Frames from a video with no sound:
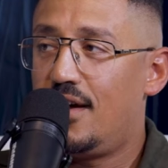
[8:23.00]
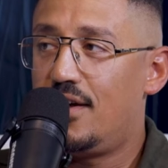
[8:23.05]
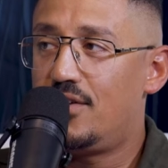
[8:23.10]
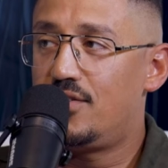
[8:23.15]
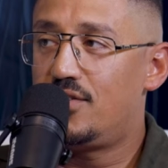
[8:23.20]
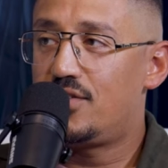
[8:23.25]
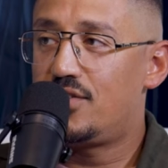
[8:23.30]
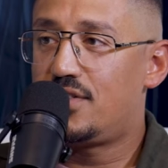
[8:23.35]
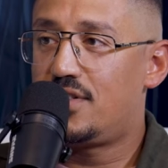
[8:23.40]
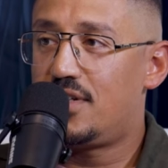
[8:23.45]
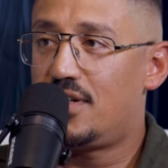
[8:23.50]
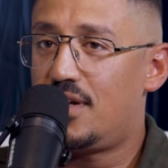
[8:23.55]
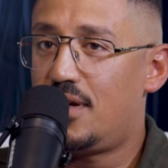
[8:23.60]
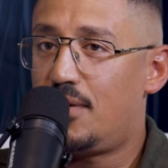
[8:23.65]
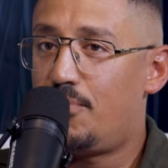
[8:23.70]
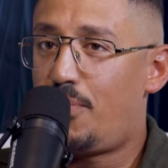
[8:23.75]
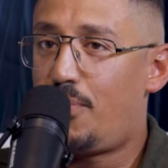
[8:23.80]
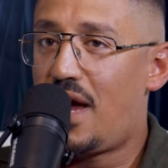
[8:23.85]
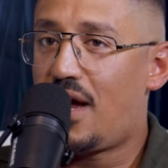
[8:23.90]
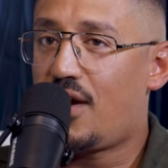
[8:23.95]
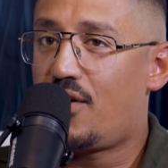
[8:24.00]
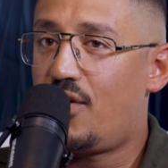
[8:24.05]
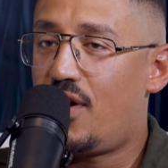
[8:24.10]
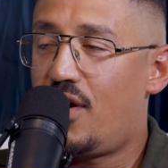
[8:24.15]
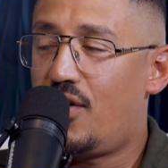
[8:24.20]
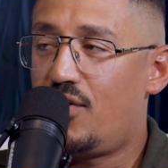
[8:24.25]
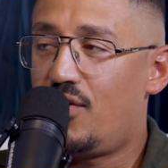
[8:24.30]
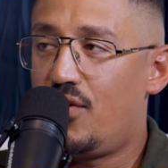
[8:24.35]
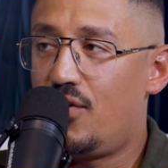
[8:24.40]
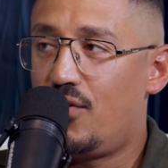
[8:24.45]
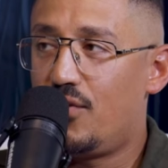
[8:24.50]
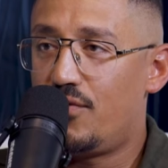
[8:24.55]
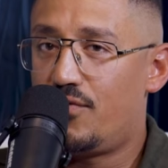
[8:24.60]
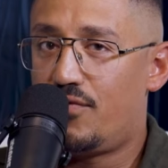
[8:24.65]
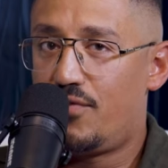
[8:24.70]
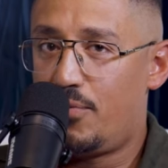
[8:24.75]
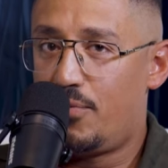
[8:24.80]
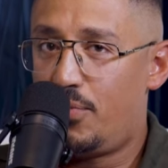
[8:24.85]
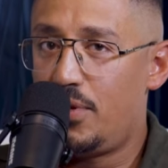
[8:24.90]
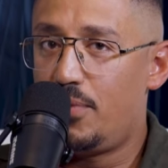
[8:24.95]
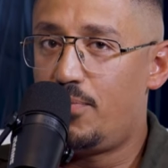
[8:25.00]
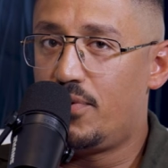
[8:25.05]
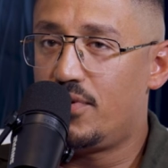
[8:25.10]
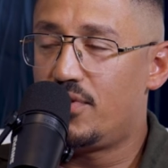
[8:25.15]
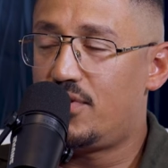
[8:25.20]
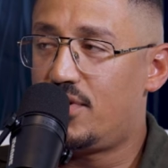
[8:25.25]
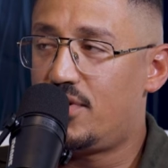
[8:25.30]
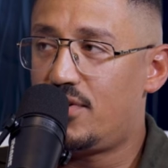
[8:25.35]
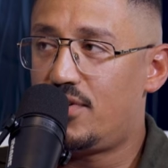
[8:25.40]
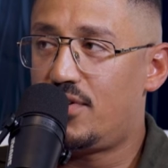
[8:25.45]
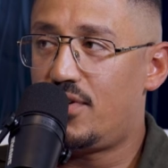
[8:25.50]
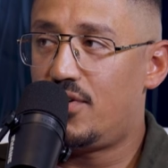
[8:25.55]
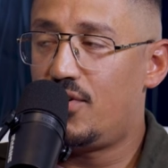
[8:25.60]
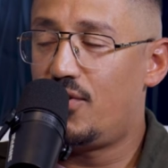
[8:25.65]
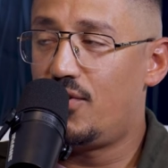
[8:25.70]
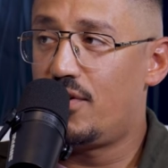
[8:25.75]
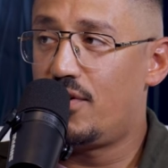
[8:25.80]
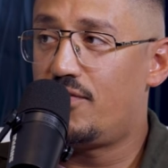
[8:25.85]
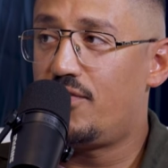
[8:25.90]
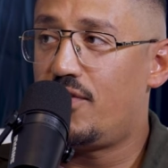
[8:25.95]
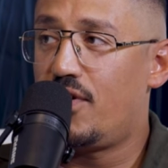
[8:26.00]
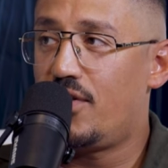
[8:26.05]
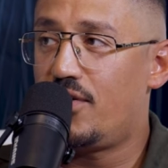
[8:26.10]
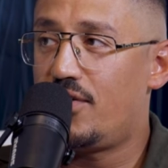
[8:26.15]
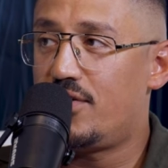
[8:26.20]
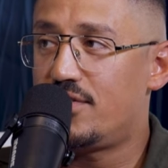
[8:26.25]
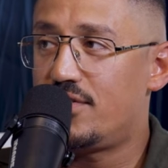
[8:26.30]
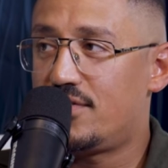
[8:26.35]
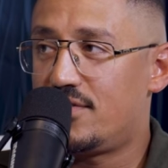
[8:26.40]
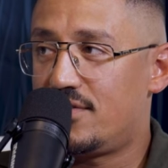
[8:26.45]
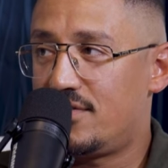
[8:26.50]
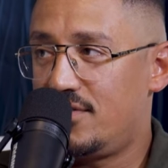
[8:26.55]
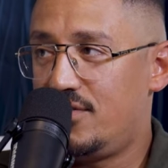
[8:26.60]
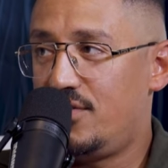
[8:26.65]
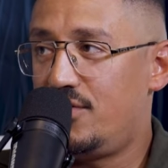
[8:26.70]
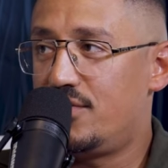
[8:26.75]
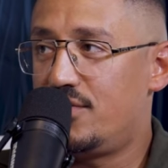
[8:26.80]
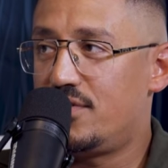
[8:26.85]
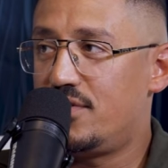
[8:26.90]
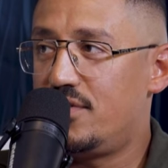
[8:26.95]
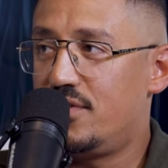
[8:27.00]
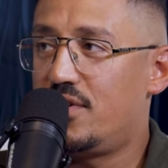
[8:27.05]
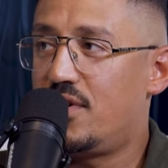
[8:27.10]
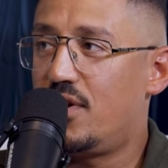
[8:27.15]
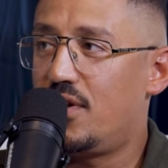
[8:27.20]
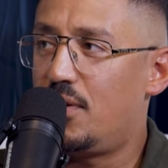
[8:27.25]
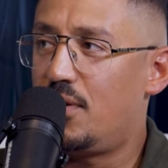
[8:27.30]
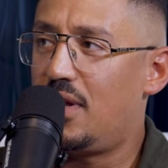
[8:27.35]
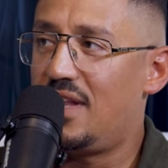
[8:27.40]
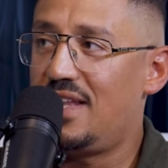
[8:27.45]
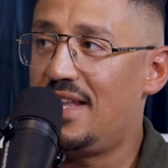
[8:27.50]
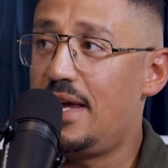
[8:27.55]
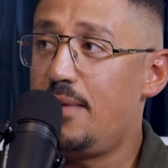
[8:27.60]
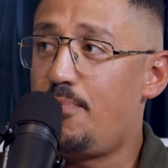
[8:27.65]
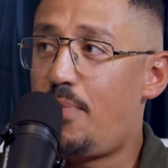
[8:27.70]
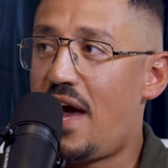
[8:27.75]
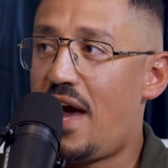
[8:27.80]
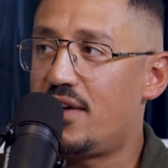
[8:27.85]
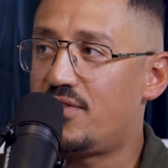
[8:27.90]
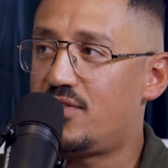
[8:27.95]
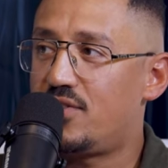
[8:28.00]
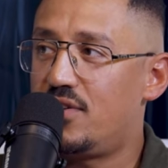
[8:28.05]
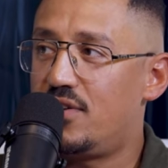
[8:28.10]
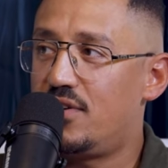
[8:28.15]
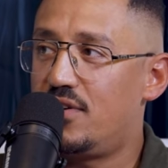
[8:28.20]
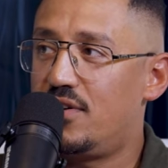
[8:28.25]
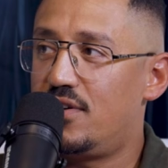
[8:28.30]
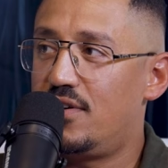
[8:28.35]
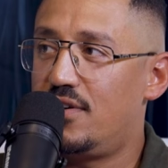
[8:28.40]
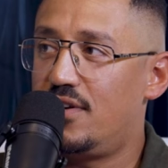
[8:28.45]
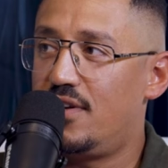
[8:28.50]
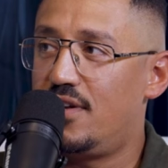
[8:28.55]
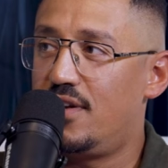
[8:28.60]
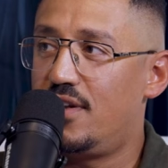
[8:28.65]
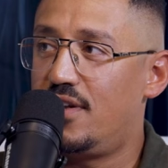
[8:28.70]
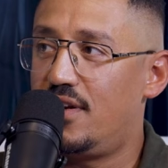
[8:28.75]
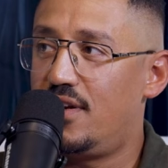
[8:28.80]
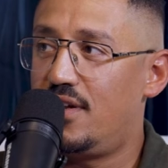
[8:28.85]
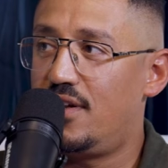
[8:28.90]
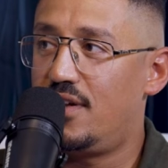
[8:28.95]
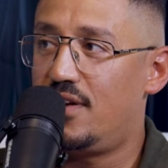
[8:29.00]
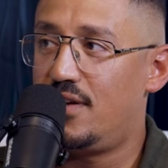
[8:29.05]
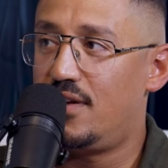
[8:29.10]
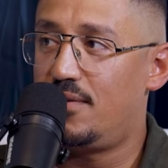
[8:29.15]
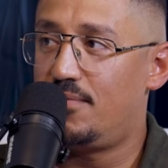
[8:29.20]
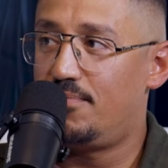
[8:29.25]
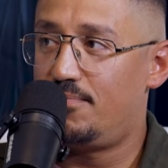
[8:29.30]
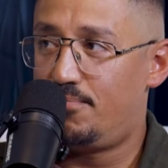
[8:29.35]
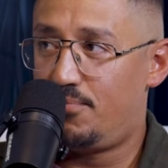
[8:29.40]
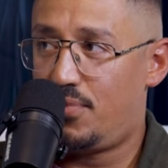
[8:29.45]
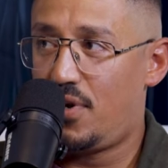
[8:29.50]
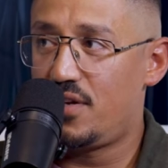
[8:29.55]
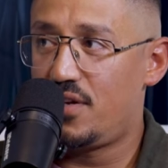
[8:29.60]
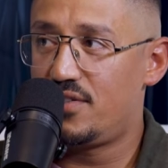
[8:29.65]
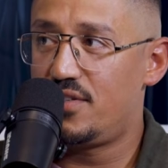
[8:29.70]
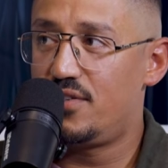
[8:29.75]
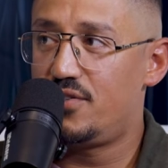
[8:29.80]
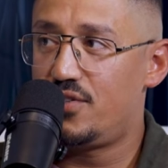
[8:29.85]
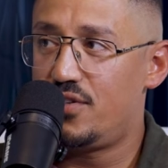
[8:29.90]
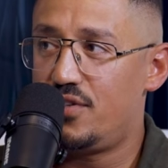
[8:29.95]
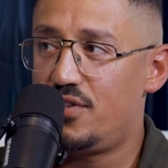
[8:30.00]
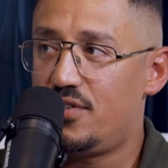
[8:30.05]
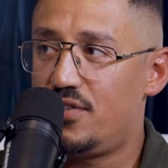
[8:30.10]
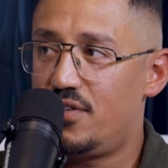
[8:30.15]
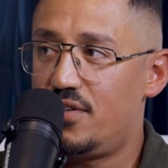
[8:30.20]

Just a background note for people to know. Your father is, you call it a lay pastor in a Protestant church?